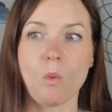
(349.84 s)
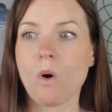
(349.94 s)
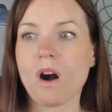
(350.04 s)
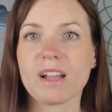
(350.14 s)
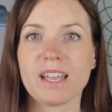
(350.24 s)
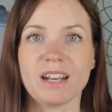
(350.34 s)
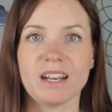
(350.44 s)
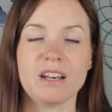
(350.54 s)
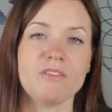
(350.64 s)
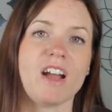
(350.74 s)
walk in
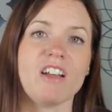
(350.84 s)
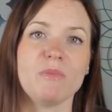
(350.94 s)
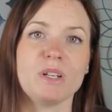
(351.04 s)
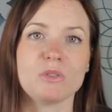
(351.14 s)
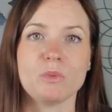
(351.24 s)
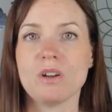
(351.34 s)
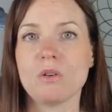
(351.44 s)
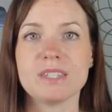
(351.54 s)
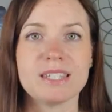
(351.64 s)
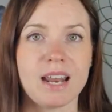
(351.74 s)
and in 5 minutes we
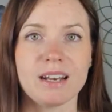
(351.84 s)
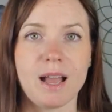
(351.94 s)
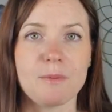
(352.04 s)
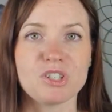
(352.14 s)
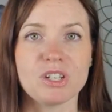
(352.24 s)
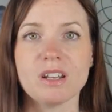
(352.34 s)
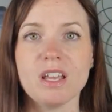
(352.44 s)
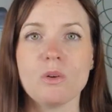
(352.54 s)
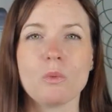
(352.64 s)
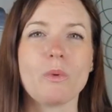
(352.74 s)
know it's not an option.
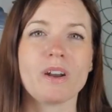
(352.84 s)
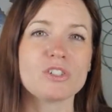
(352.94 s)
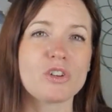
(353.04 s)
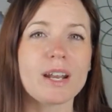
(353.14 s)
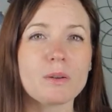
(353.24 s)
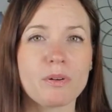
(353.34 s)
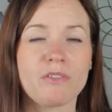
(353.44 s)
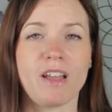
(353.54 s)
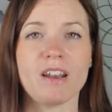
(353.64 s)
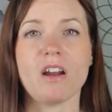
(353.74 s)
We want to try to
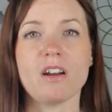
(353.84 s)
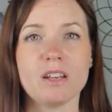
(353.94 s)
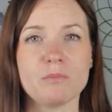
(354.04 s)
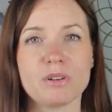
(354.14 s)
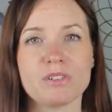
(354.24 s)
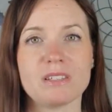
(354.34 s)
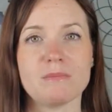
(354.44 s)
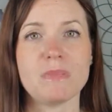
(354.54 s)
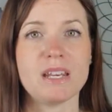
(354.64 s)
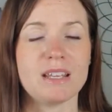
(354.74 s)
prevent our
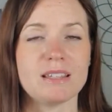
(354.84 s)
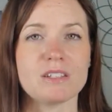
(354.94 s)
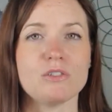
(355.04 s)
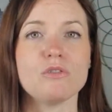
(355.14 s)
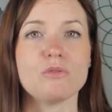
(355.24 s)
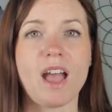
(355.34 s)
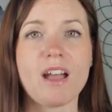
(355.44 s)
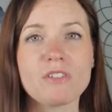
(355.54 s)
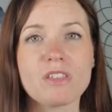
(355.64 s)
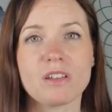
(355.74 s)
in-person meetings and do
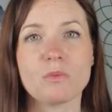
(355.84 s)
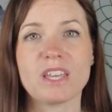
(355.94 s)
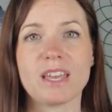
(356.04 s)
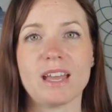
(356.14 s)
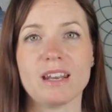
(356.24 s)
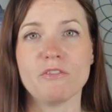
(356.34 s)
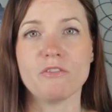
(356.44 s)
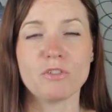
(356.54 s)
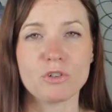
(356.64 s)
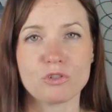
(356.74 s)
everything we
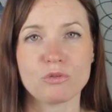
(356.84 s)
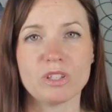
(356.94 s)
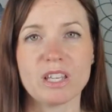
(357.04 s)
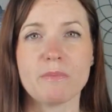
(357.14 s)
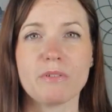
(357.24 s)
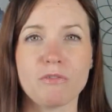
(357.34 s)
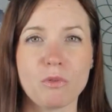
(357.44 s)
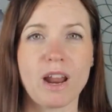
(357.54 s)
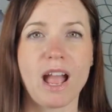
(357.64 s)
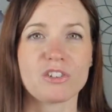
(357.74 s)
can virtually
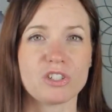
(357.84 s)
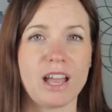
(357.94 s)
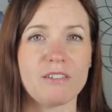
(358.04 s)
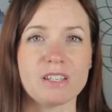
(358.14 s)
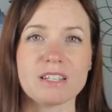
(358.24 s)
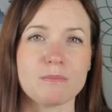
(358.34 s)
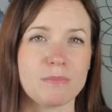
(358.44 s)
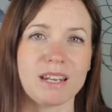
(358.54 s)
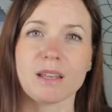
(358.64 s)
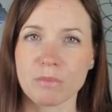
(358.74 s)
before actually having to
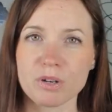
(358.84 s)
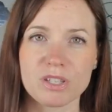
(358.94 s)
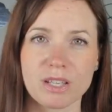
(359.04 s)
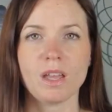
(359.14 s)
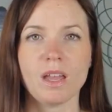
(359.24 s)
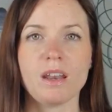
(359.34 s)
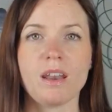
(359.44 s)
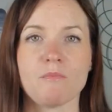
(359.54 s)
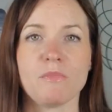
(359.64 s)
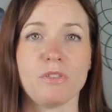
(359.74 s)
meet in person.
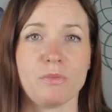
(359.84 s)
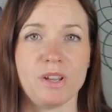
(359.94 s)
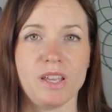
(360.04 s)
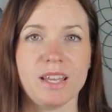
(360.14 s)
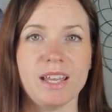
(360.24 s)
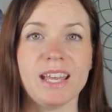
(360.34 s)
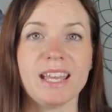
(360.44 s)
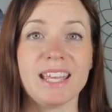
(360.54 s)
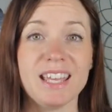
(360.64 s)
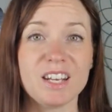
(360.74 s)
Number 3,
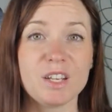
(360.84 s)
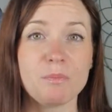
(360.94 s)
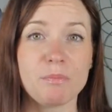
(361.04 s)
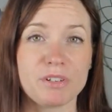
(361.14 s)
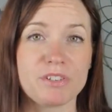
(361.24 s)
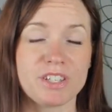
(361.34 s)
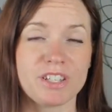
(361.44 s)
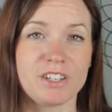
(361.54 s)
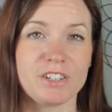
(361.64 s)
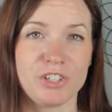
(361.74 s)

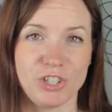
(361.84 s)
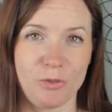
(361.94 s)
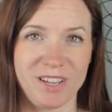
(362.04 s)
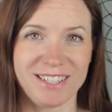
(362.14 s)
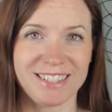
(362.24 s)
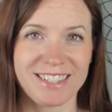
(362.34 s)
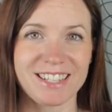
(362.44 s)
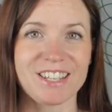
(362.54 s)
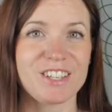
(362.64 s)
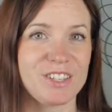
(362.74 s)
in-person
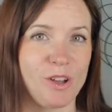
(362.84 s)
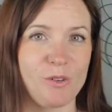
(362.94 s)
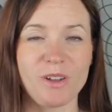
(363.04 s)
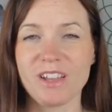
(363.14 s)
showings. So